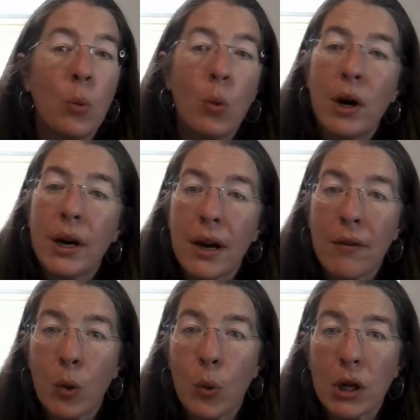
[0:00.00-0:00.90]

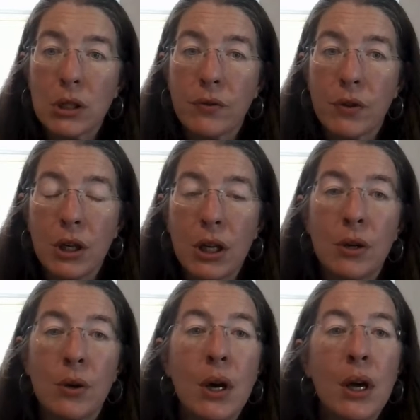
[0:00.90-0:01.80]
whatever works for
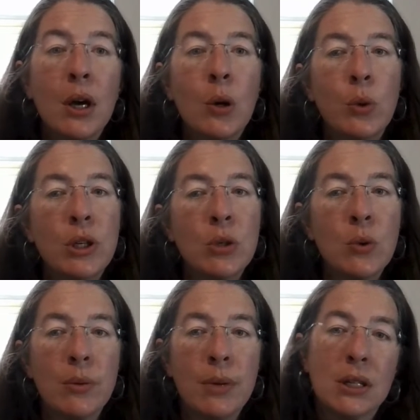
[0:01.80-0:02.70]
you. We just
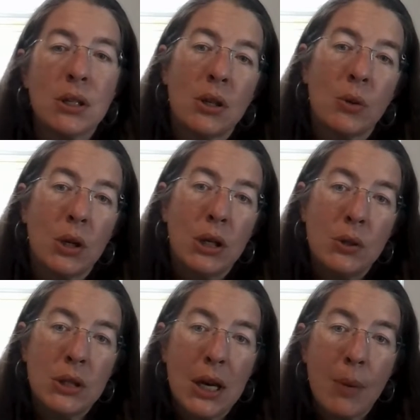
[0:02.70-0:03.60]
want to make sure that we're
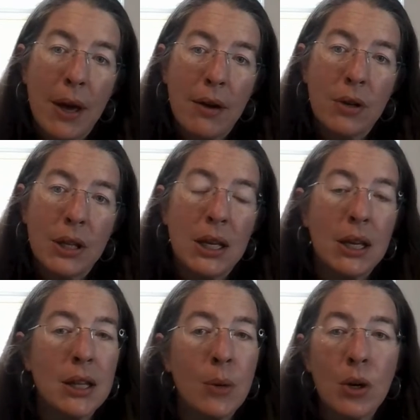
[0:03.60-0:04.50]
using up everything
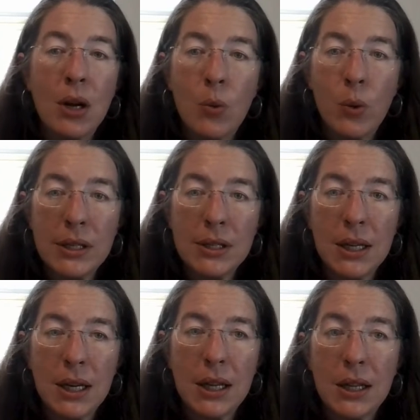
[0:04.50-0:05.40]
and that we're not
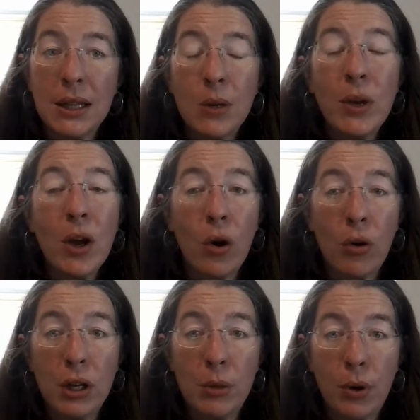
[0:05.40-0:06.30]
wasting anything that we
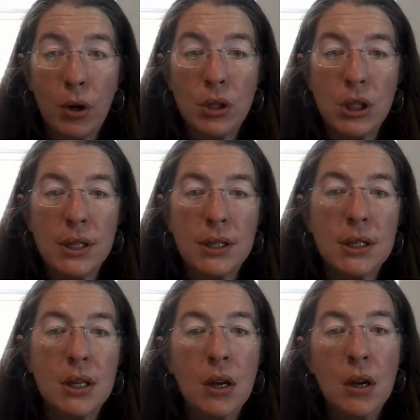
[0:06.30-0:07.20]
already purchased.
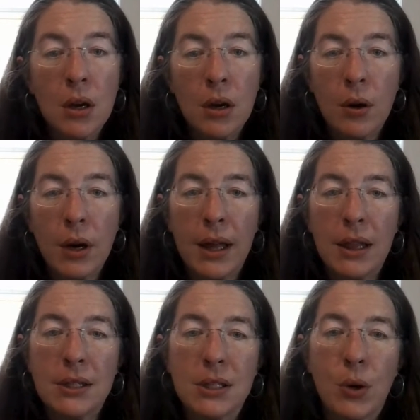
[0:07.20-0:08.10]
Okay,
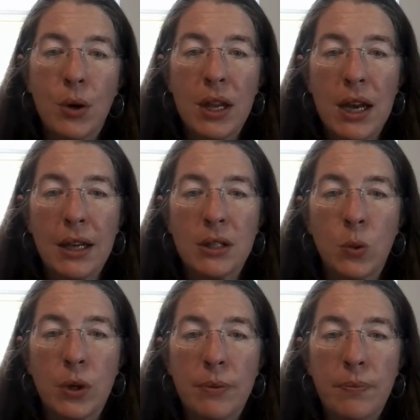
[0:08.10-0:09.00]
let's go to the next
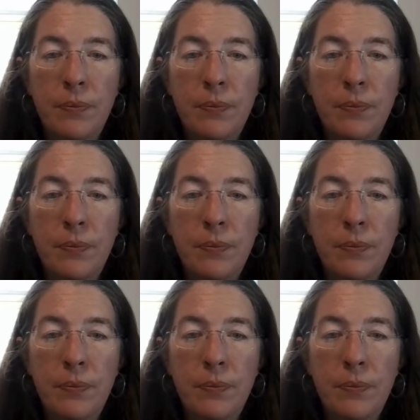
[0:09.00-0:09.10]
one.